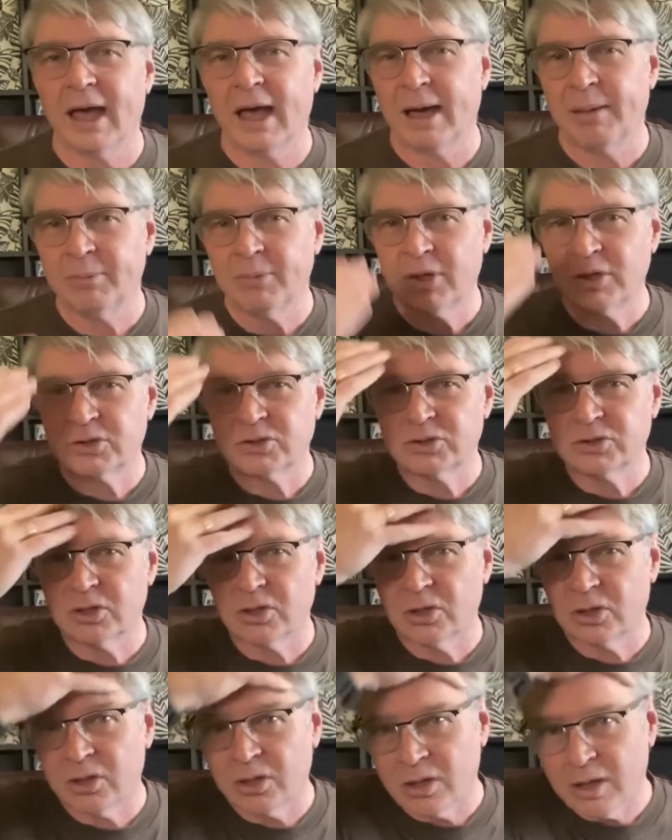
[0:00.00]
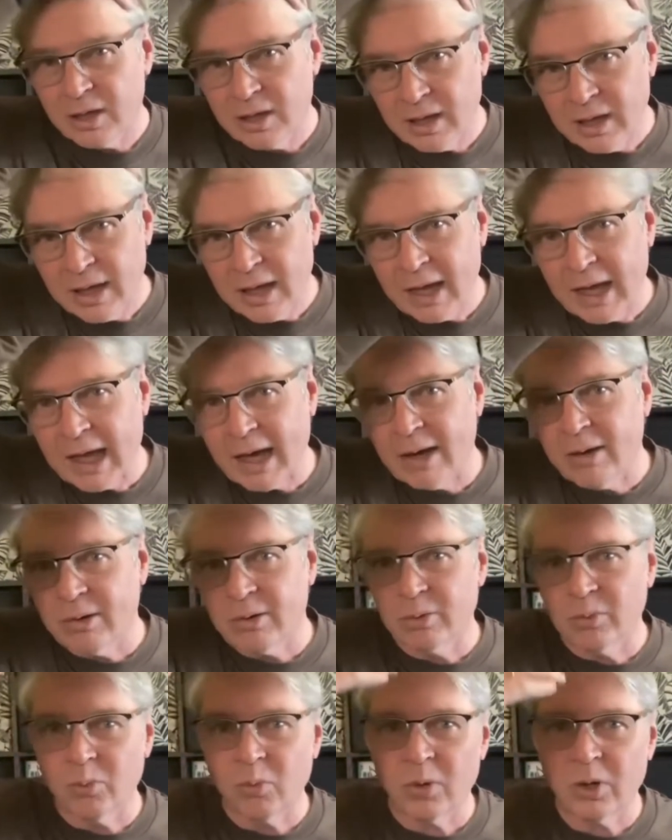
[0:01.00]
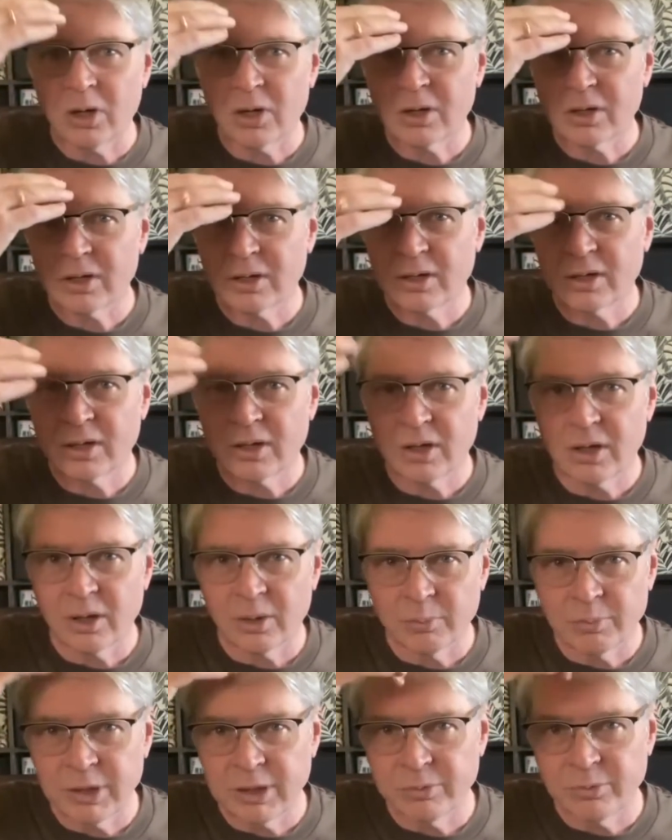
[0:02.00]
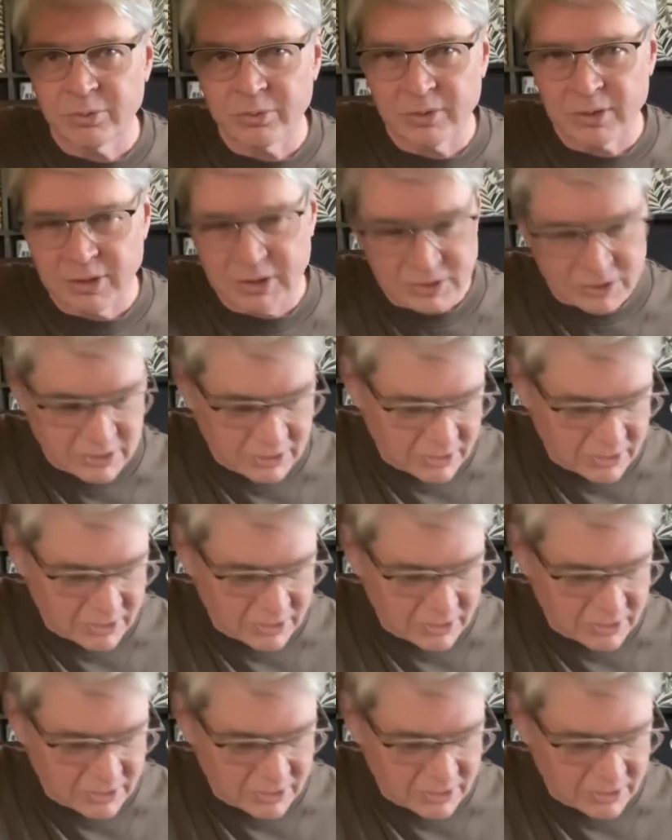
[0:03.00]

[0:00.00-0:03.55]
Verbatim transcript: I'm not sure how it would work on people that,